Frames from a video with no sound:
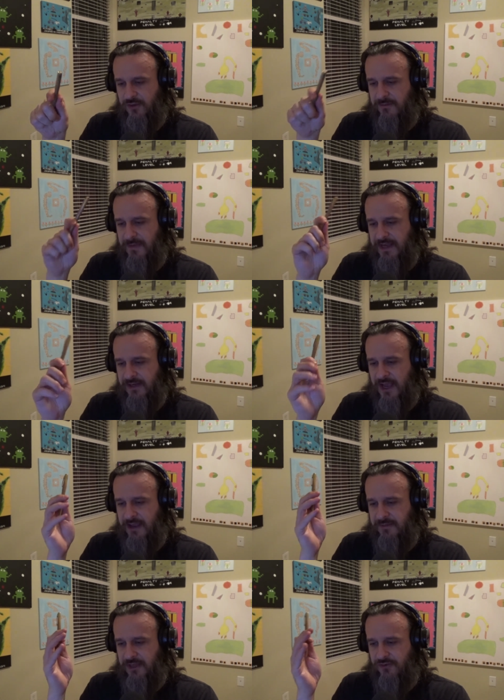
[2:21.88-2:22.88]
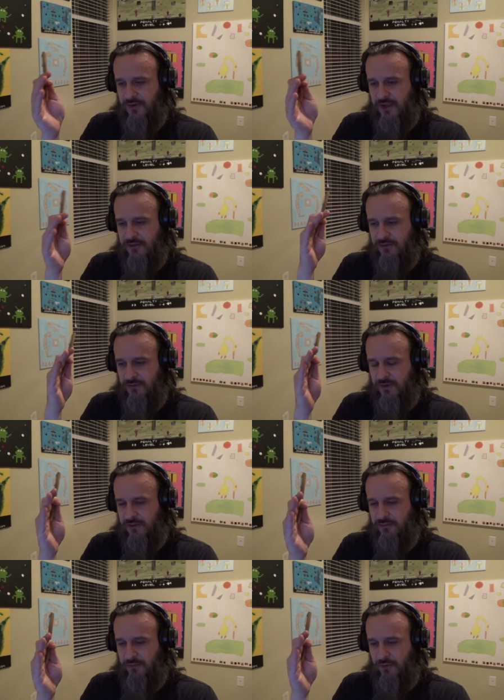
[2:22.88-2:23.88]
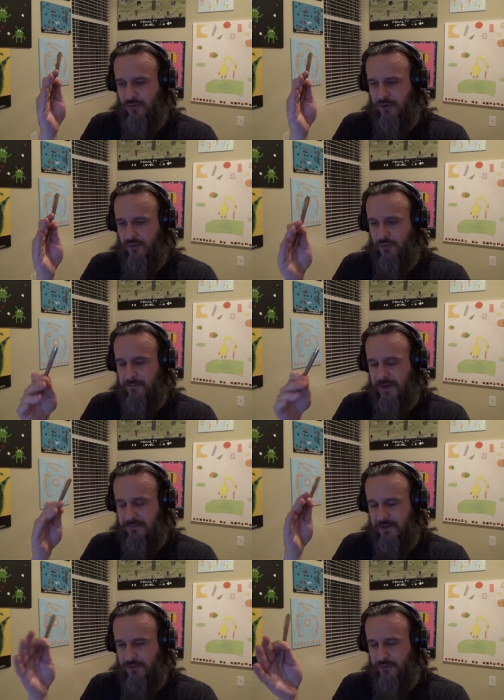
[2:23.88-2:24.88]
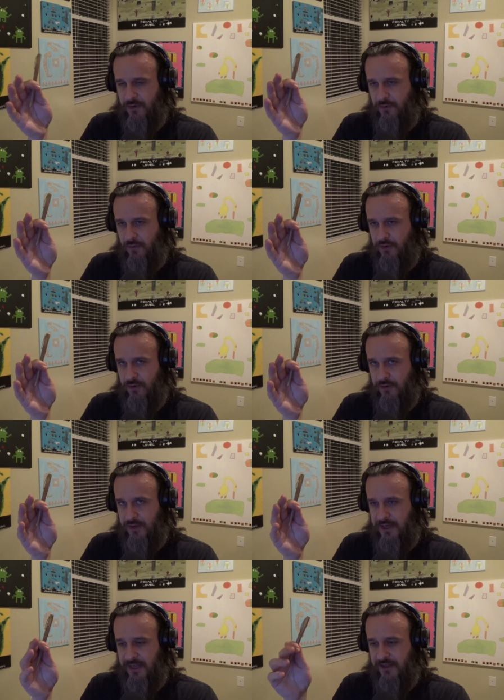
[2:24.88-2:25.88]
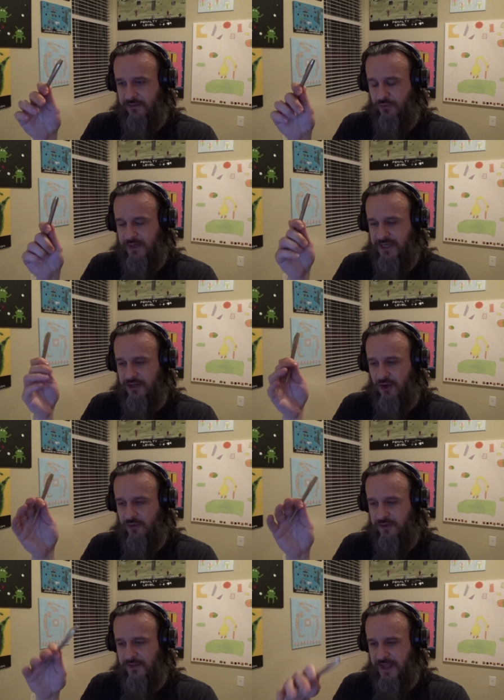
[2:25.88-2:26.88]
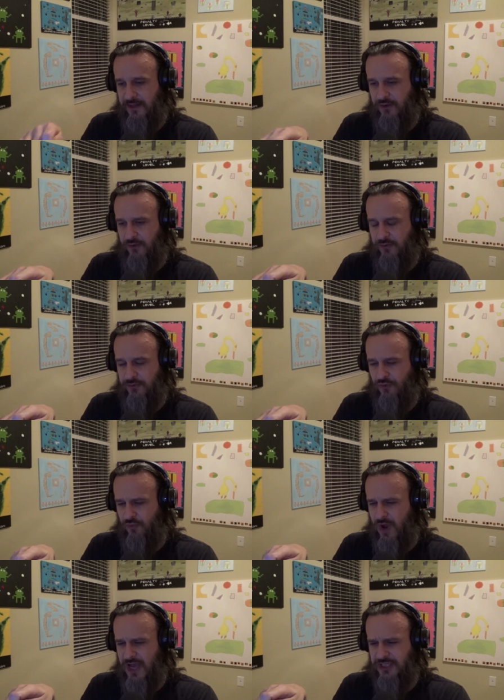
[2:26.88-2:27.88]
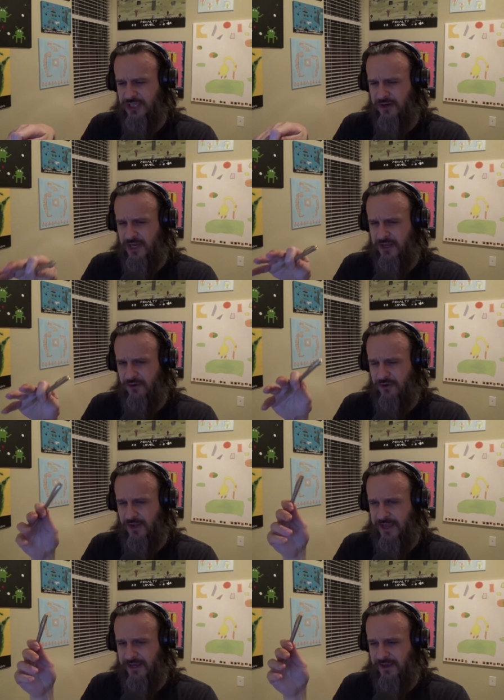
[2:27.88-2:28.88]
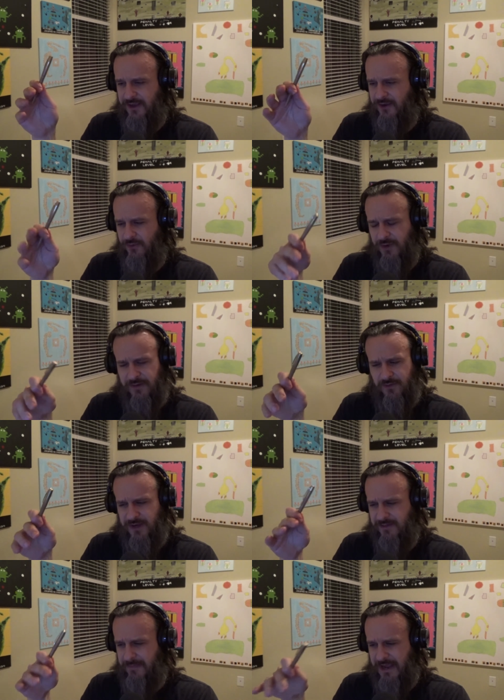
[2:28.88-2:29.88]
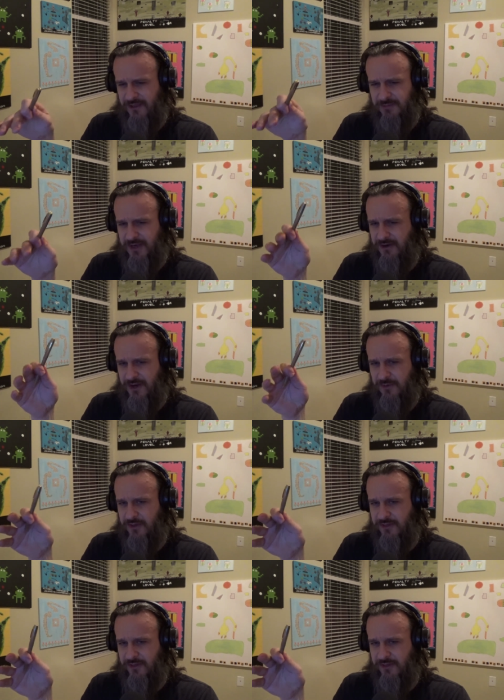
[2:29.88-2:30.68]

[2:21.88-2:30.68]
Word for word: The main time he tries to explore what might be the real world is when he goes into that little garage area or like whatever it is, basement area where